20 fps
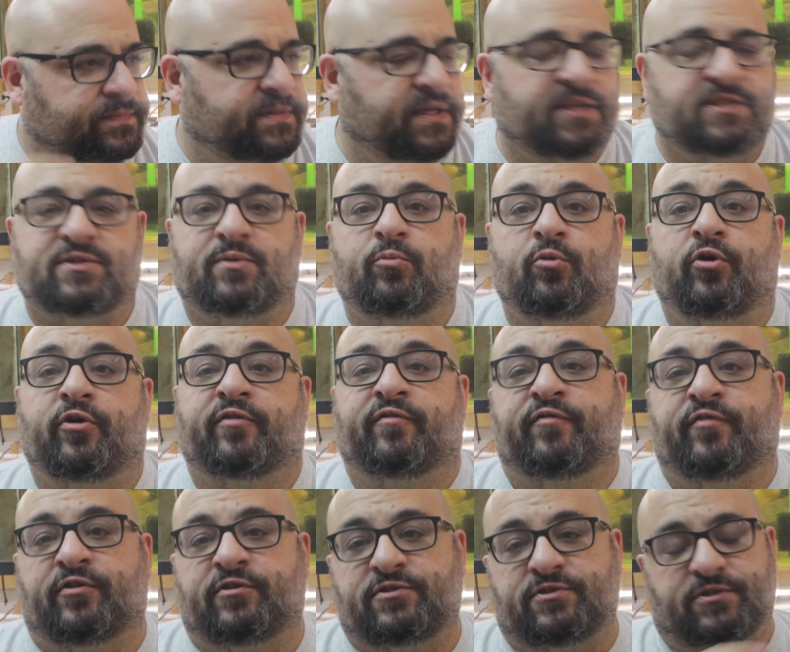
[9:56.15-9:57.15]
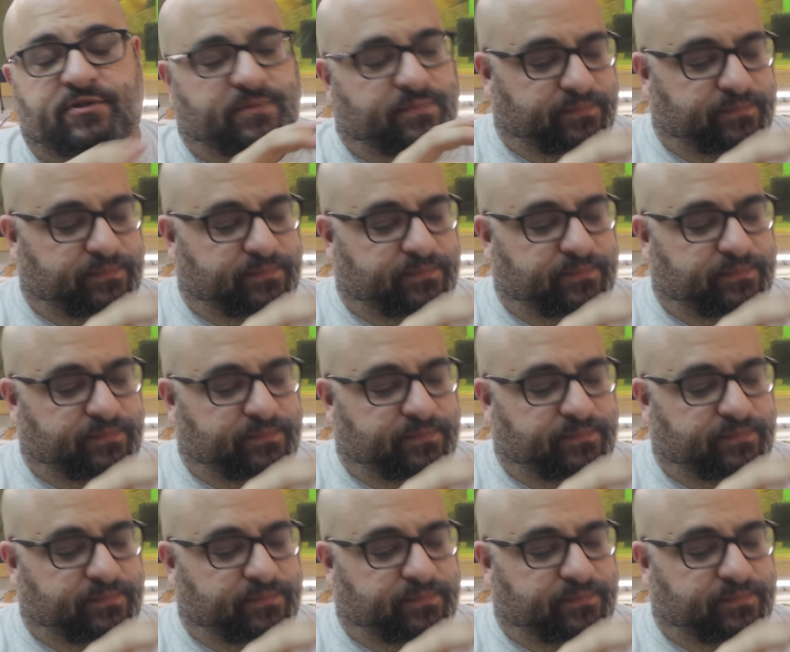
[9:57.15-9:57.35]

Take some water first.